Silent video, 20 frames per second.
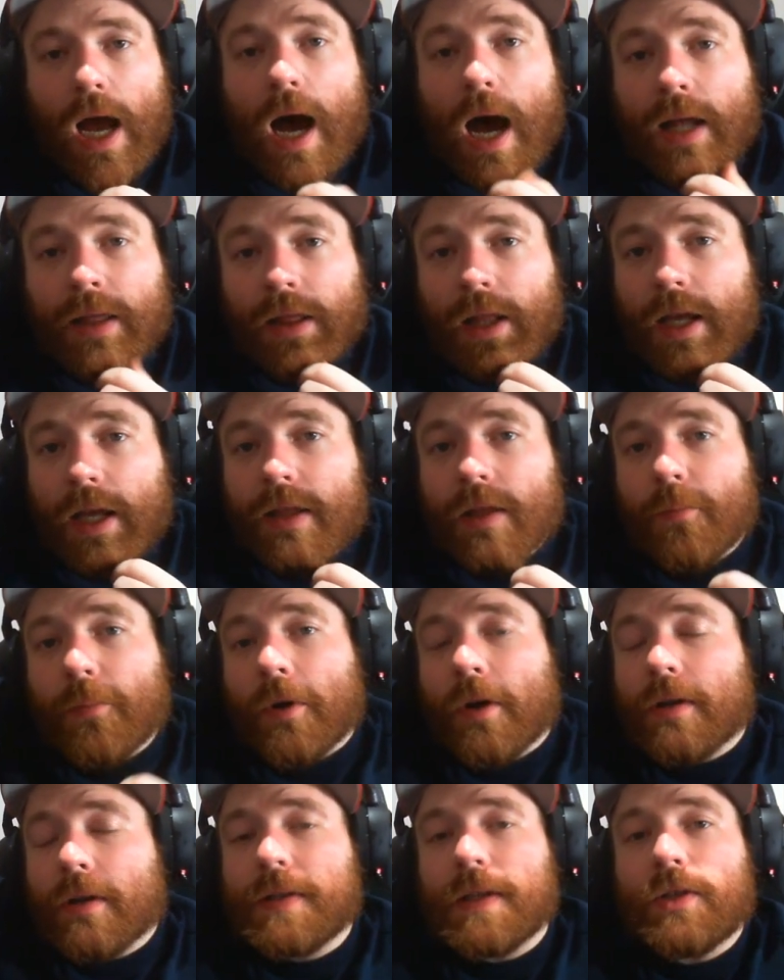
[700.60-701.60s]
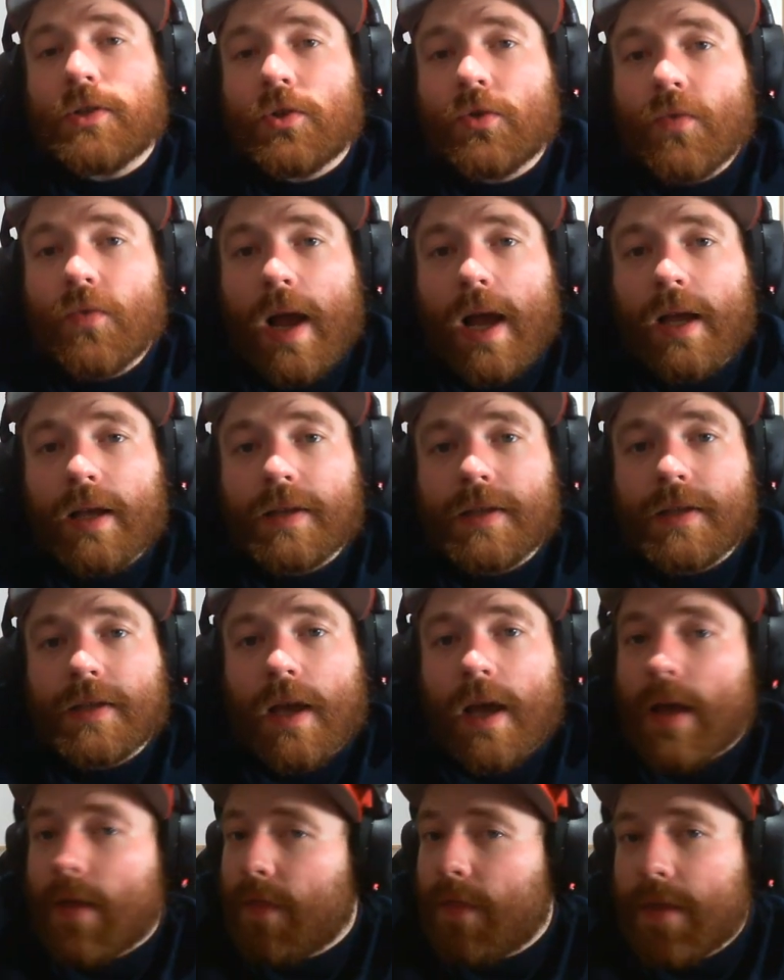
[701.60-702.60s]
Unlike the Proxy 2 racks,
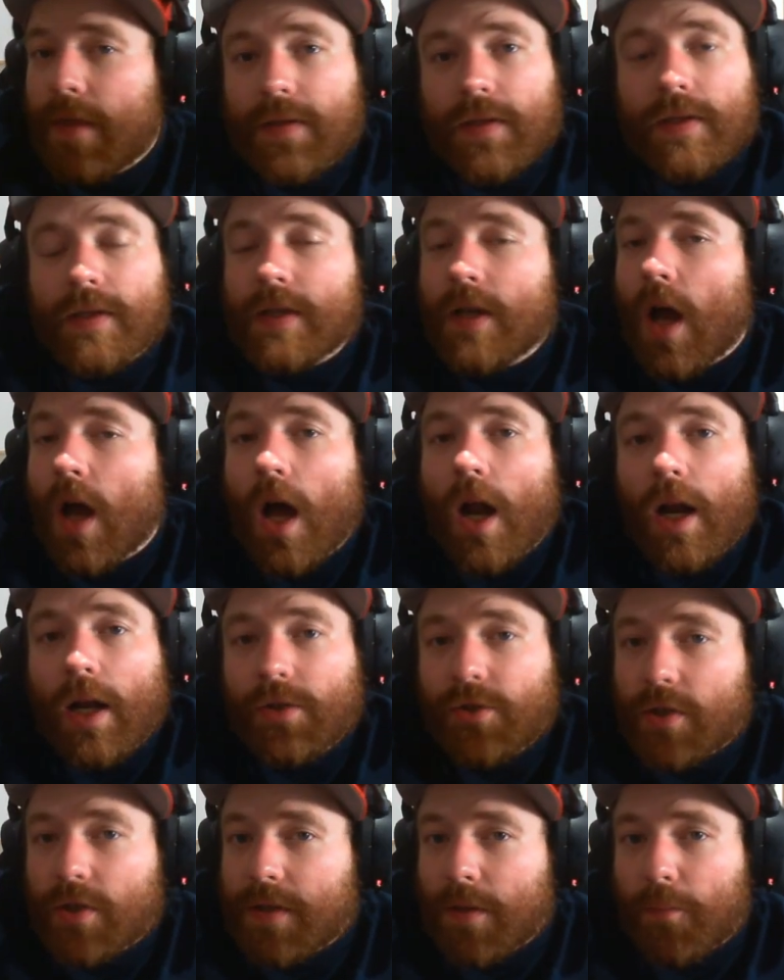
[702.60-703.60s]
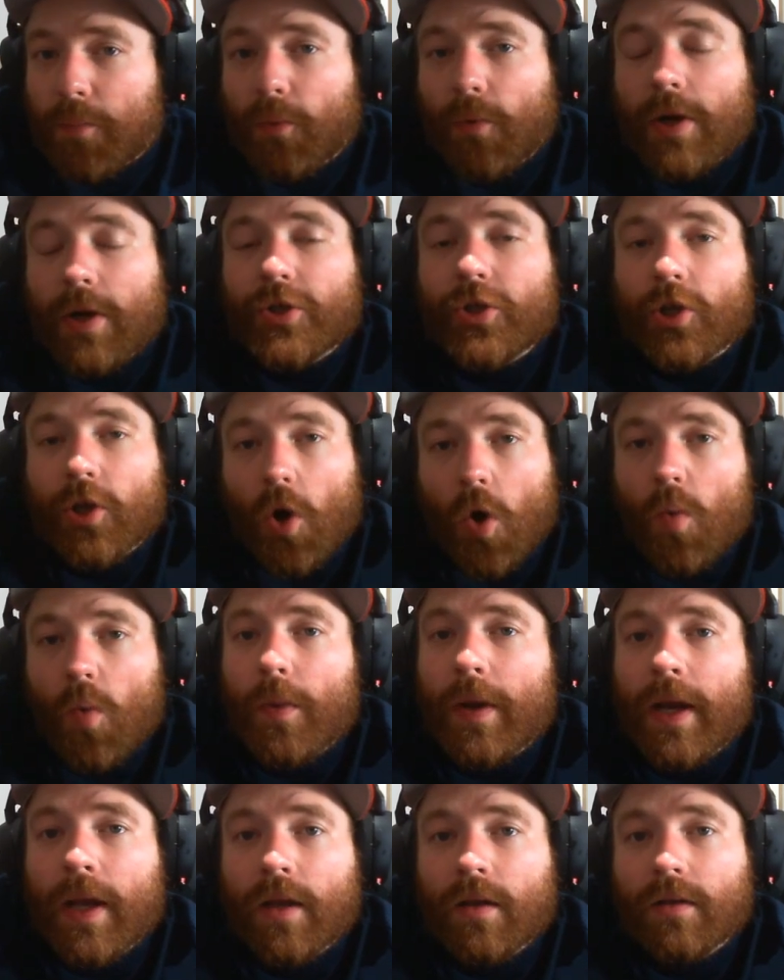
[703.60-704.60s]
this is not just a pressure
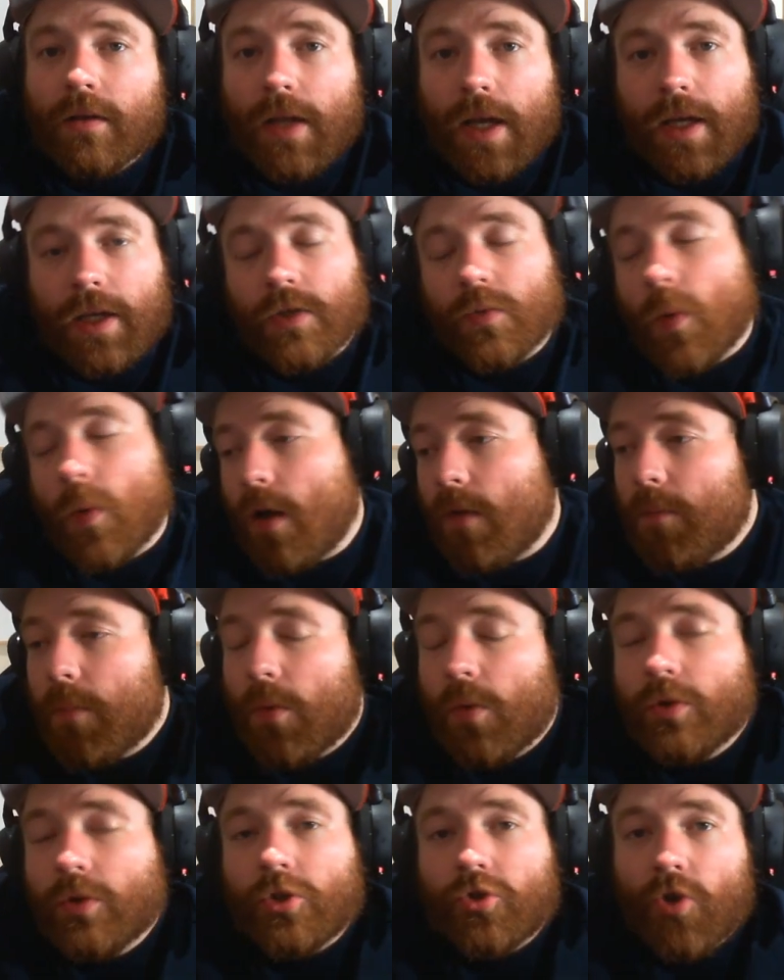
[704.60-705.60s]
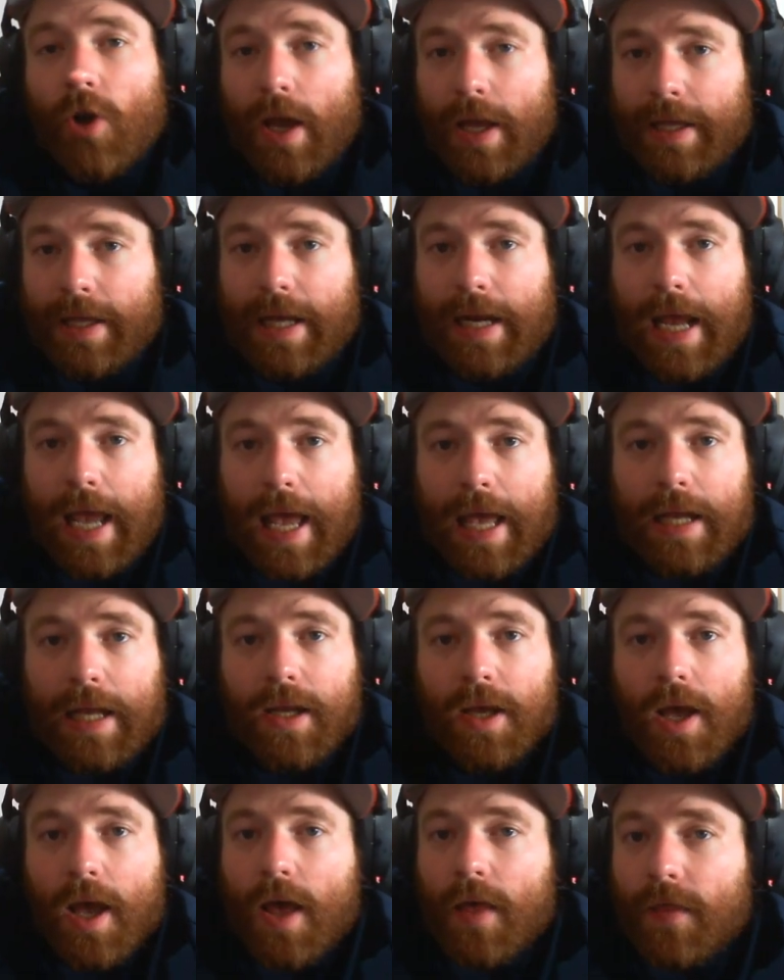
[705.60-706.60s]
opening like a 12 pool to try and get
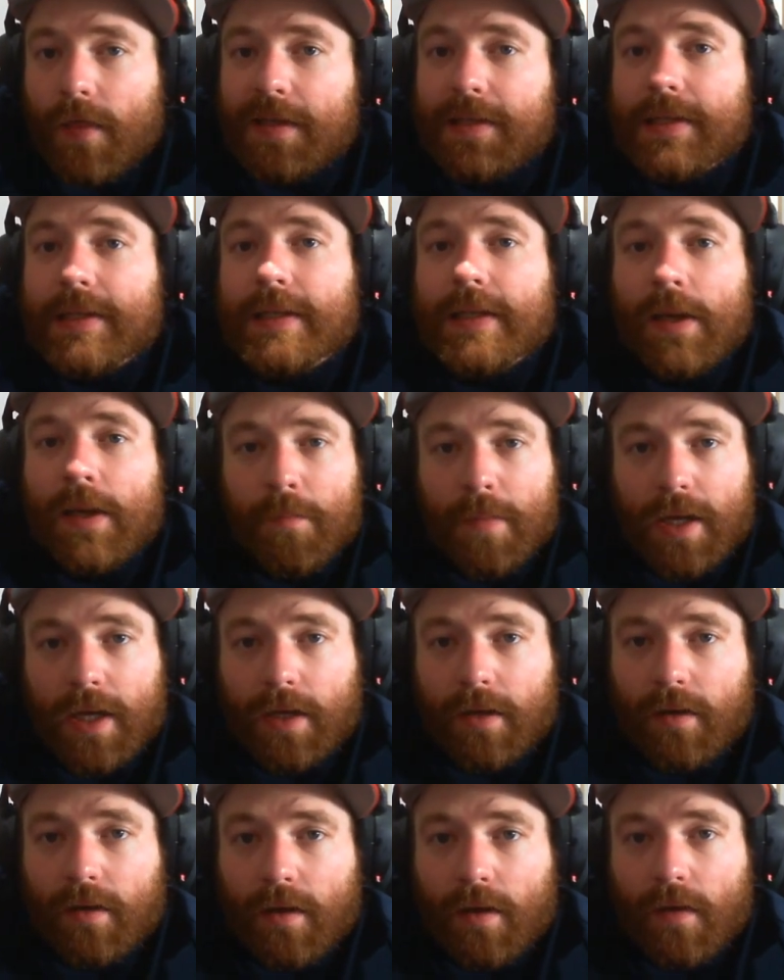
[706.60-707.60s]
ahead. This is committed.